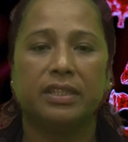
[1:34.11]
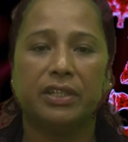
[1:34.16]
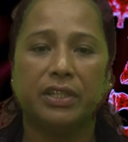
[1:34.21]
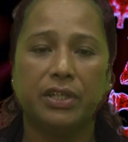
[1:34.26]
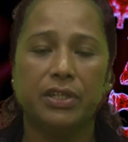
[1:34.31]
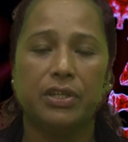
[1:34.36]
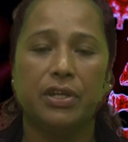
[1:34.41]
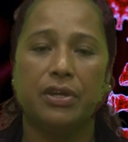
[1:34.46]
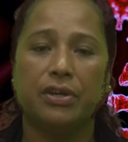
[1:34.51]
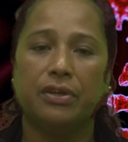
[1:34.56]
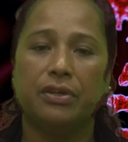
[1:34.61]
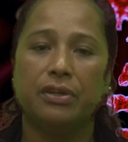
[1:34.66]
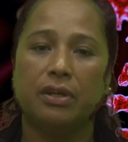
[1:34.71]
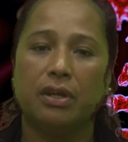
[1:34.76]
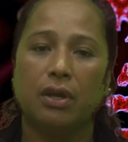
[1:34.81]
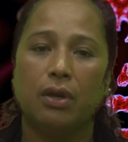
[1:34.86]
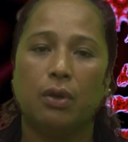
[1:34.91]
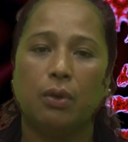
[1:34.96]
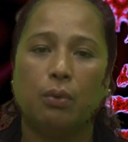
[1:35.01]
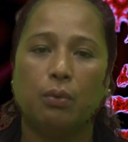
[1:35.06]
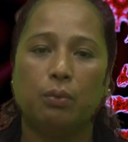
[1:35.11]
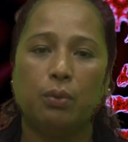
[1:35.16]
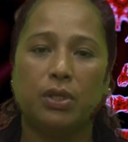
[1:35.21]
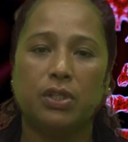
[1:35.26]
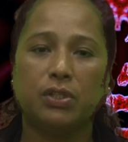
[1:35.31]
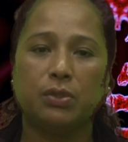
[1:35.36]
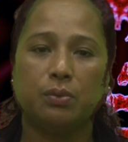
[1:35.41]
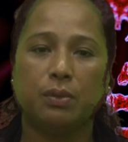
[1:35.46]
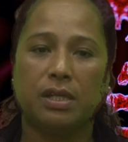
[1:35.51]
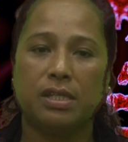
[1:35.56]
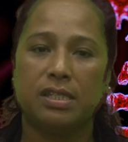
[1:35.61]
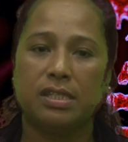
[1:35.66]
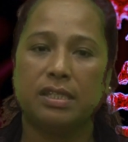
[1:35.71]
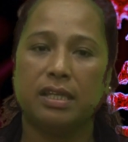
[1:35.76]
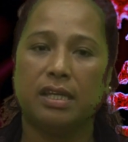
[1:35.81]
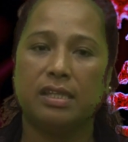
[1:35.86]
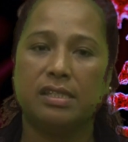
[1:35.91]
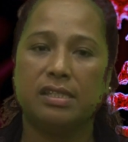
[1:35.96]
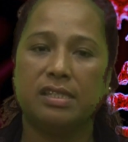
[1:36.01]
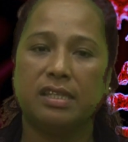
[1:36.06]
gear, which was then